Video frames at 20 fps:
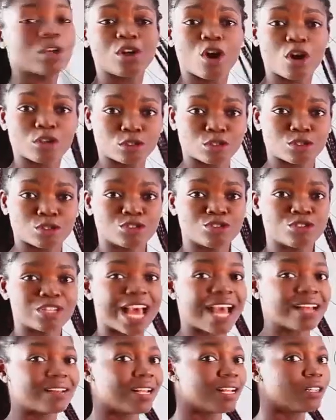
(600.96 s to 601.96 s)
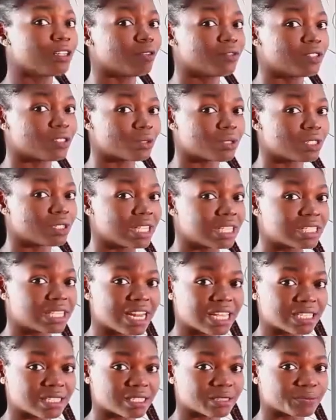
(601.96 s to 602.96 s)
us to know that at the end of today's
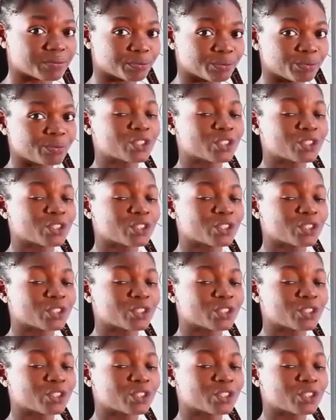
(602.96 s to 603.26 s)
lesson,